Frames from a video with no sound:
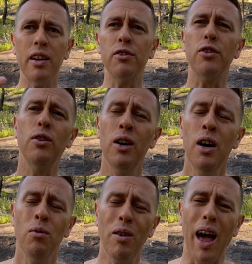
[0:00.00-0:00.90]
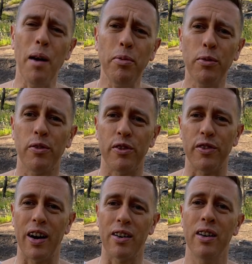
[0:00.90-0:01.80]
And so what happens with
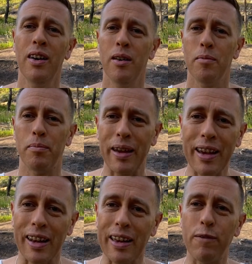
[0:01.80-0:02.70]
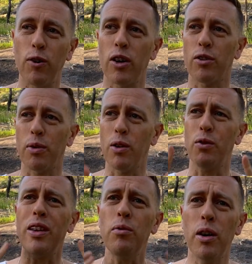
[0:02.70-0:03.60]
Davana, being a leaf oil as well,
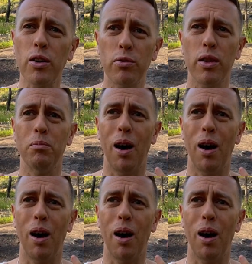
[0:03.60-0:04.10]
really works with the